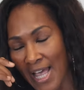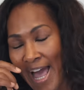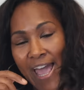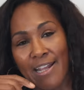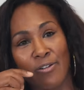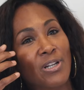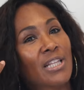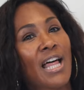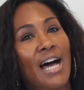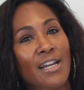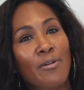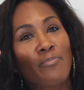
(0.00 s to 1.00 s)
I had on a
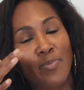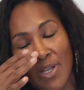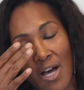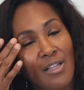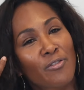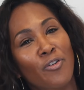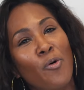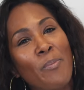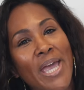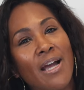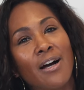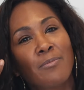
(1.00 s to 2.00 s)
lot of colorful
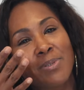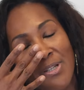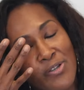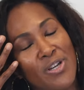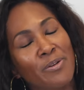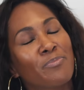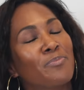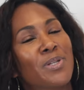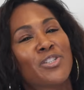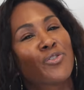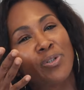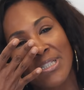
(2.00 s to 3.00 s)
makeup, so you can
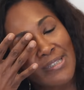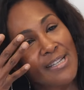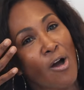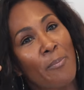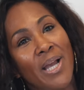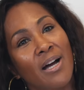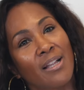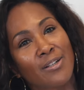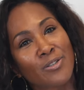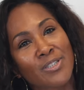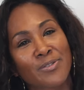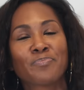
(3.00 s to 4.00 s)
be sure to see all my colors.